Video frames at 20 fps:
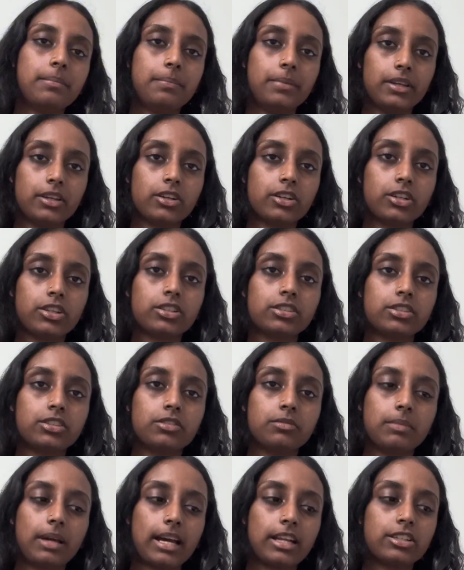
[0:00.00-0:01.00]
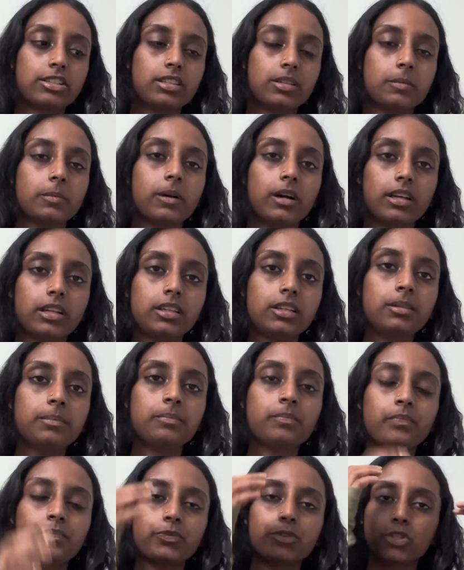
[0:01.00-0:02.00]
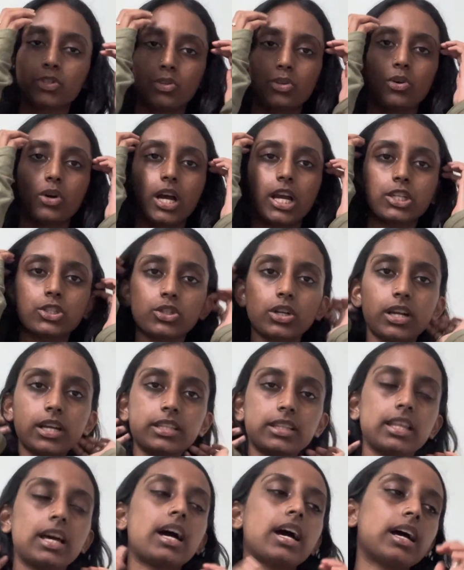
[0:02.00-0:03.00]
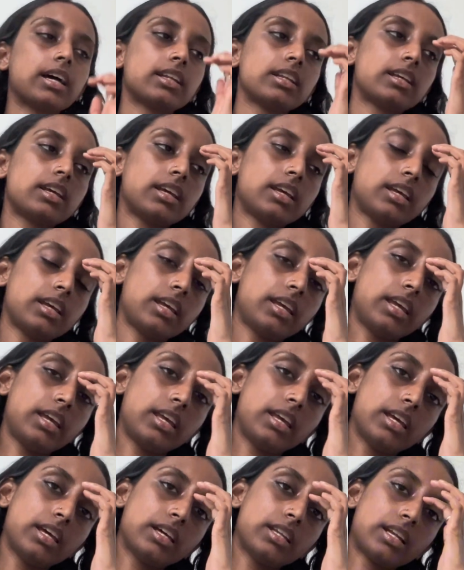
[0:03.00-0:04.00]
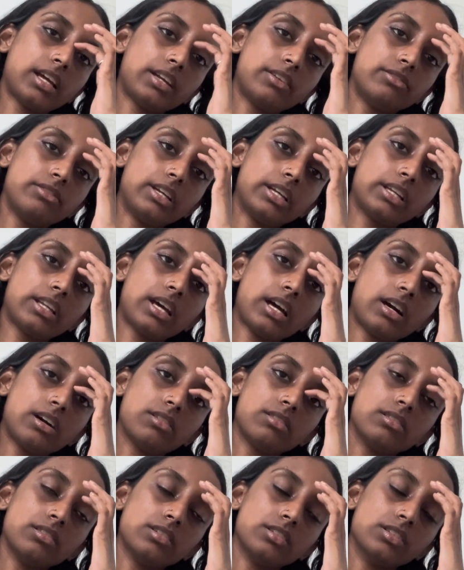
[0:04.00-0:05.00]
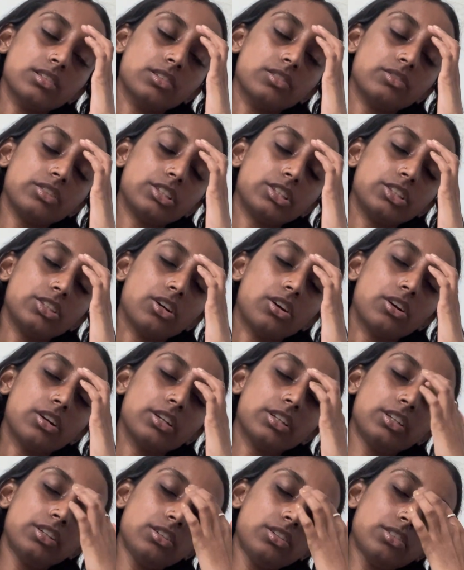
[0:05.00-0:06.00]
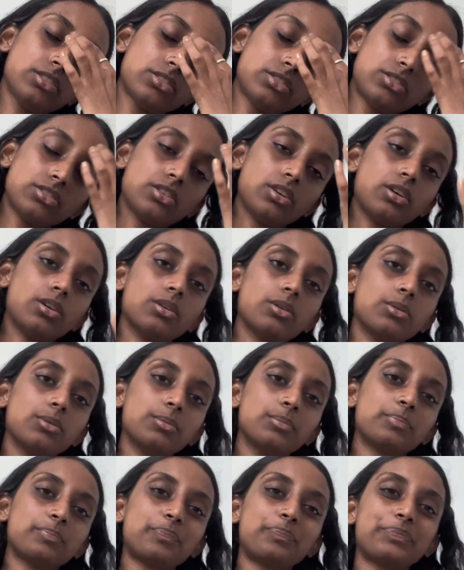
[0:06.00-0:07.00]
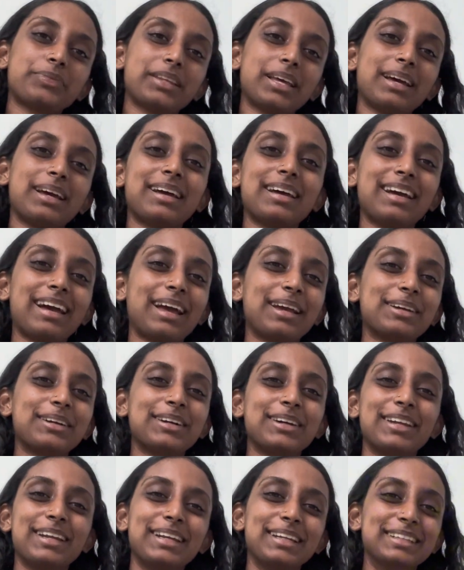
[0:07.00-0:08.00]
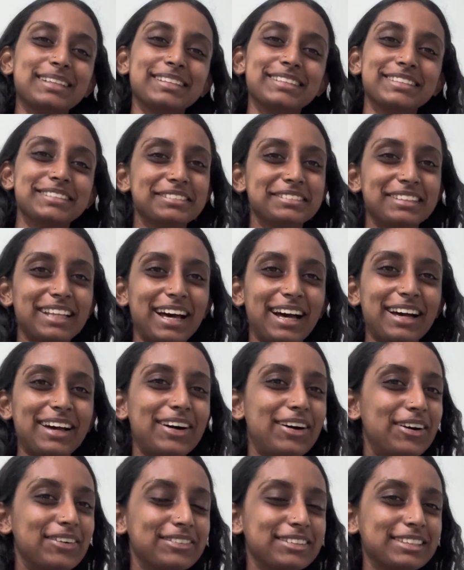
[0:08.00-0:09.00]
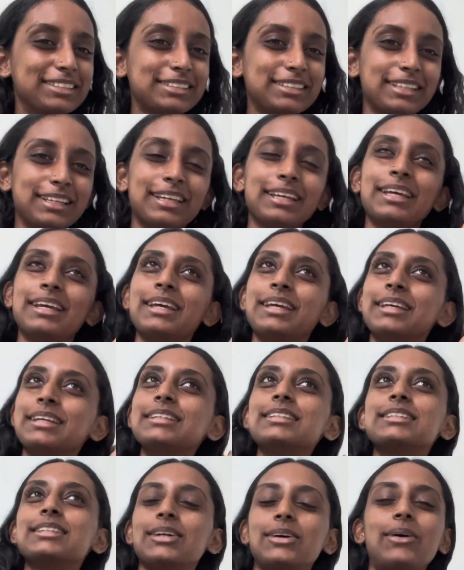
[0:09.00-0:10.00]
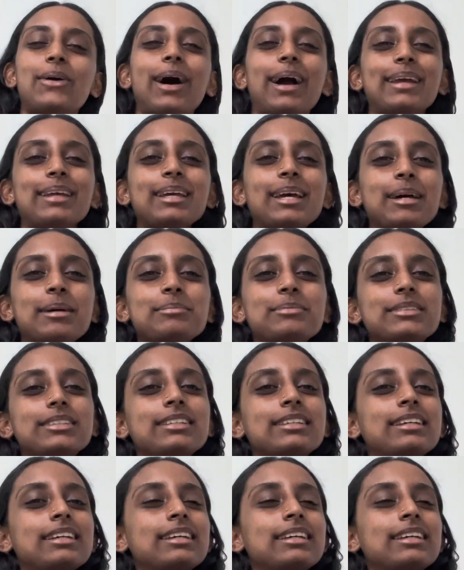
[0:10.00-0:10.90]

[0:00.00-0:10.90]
bigger to match the body. So I tried that, and I ran out of yarn, so I couldn't do that, obviously. So I kept